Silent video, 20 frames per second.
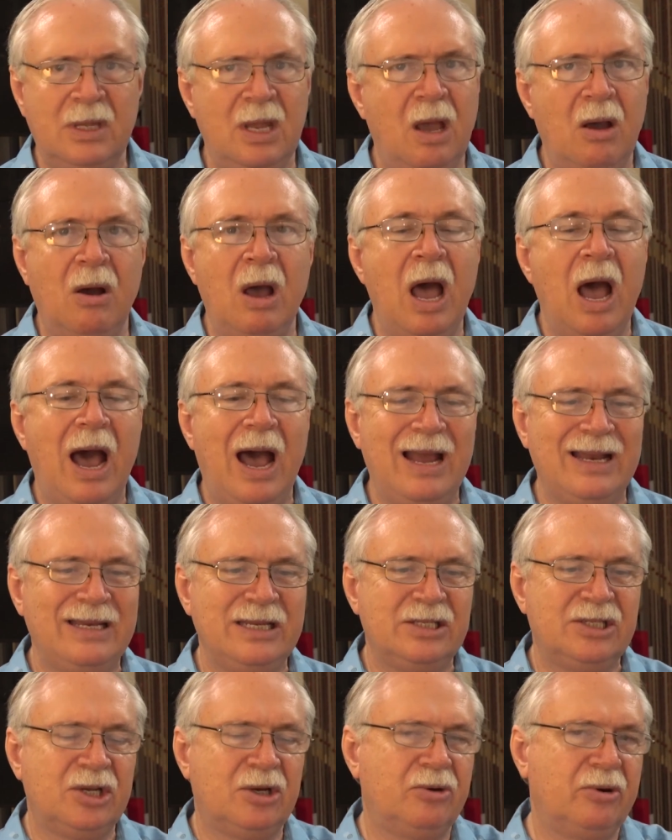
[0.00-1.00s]
No, I
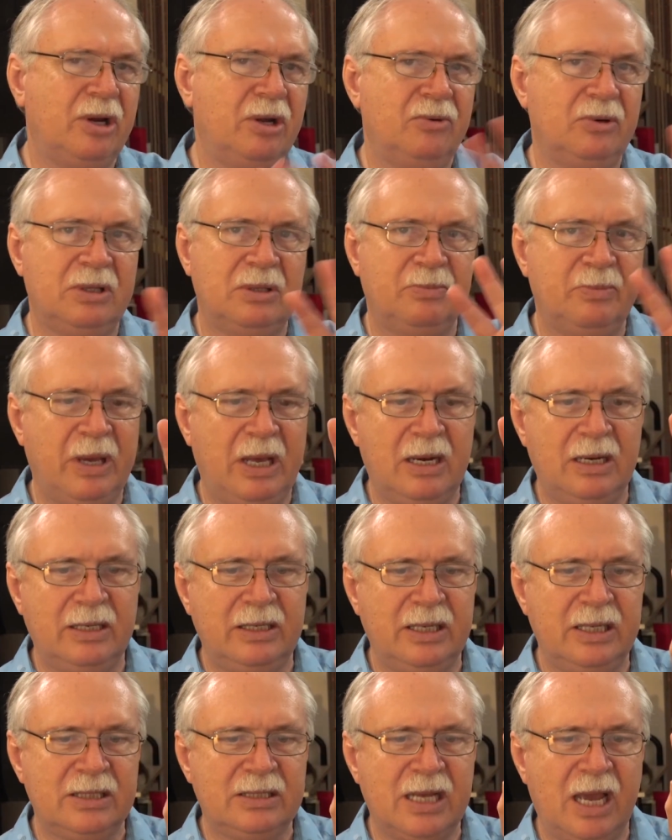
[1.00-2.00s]
disagree with the pedal
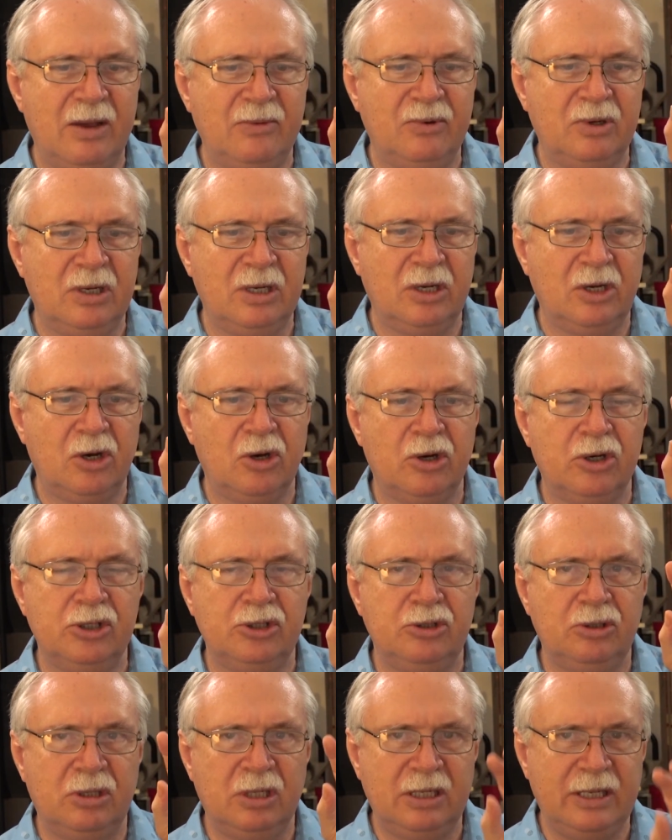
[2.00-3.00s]
in this. I would
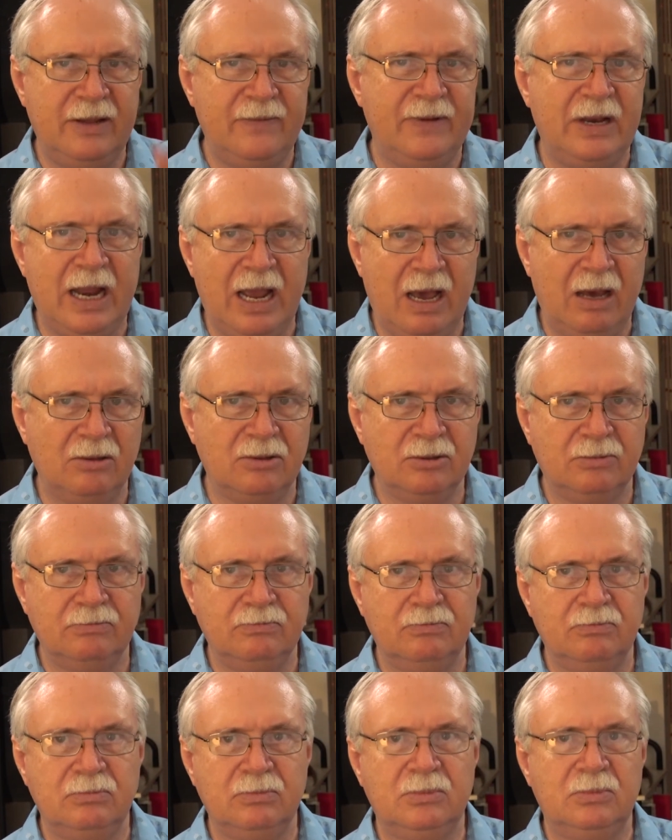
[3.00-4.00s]
encourage you to leave it out
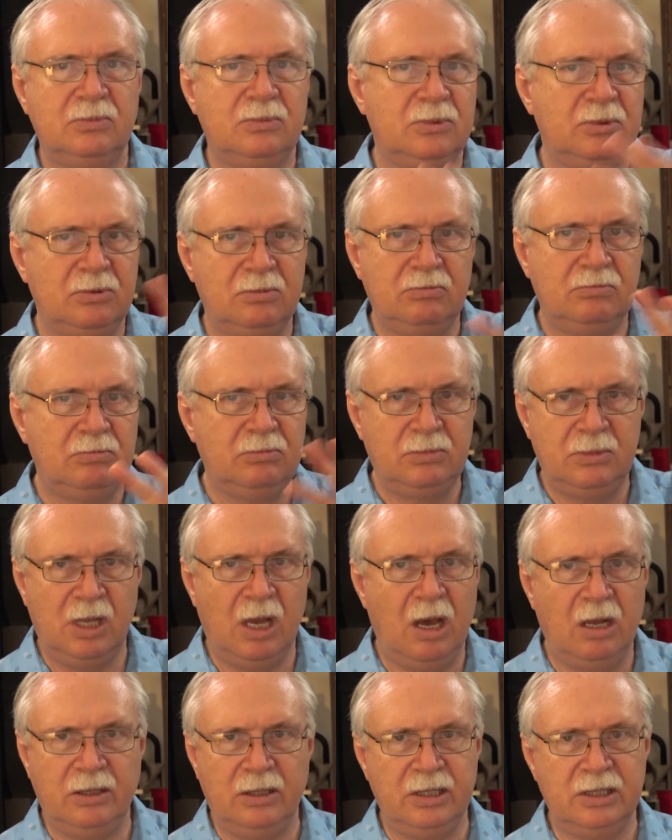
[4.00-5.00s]

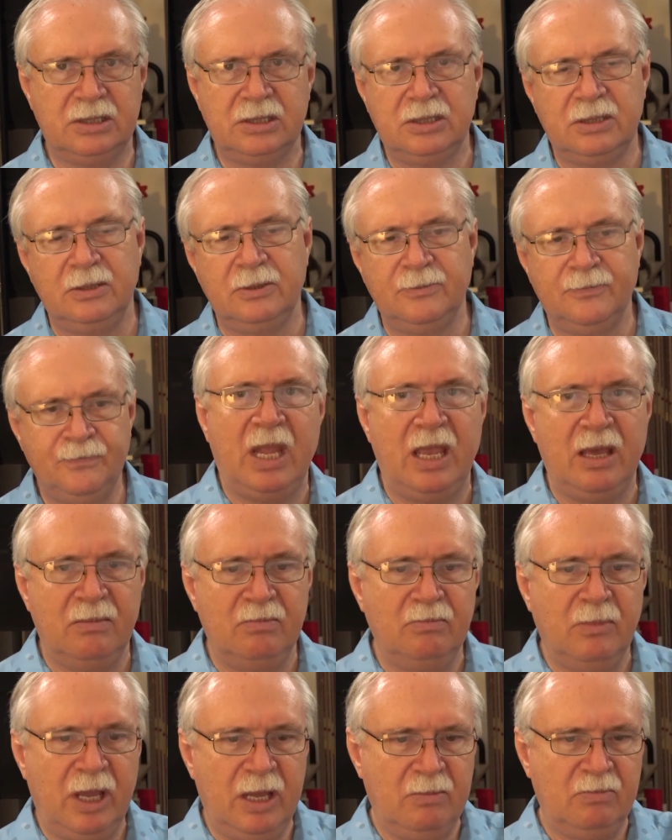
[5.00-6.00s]
on this.
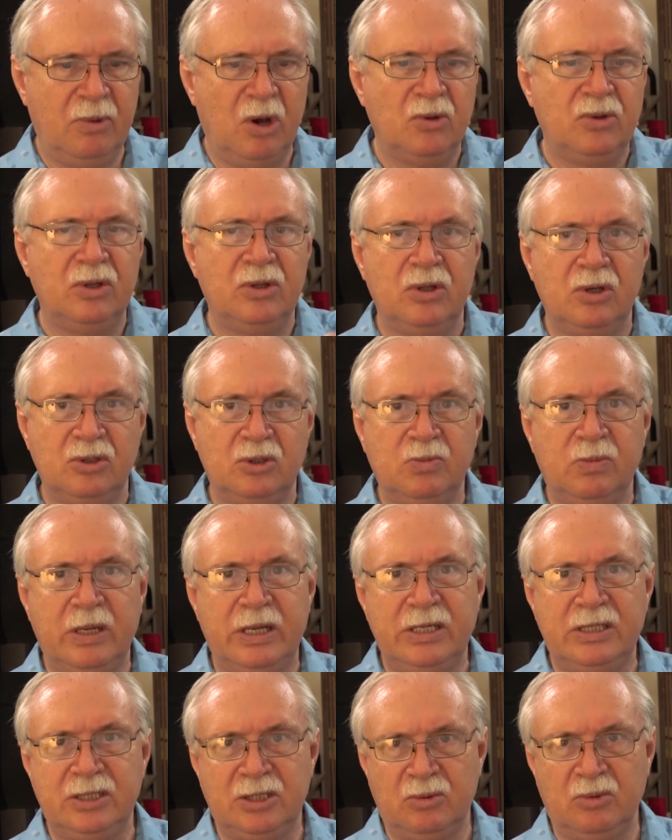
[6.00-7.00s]
In, in both of those
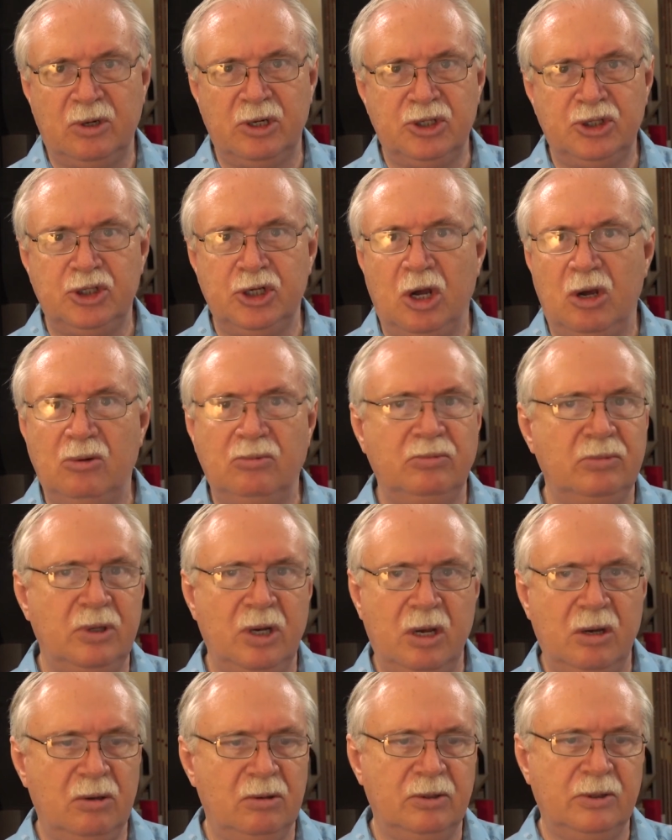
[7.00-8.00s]
places where it's shown,
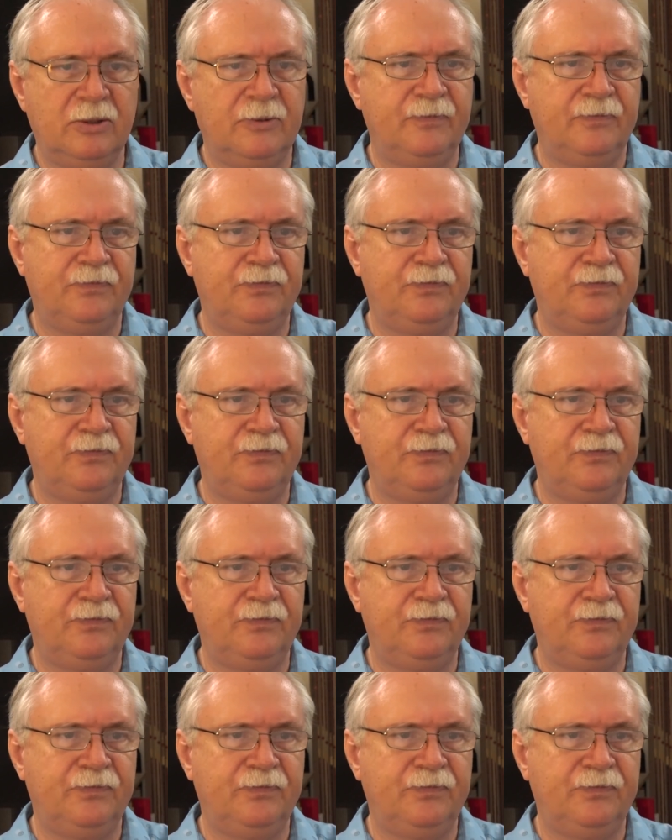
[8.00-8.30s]
no.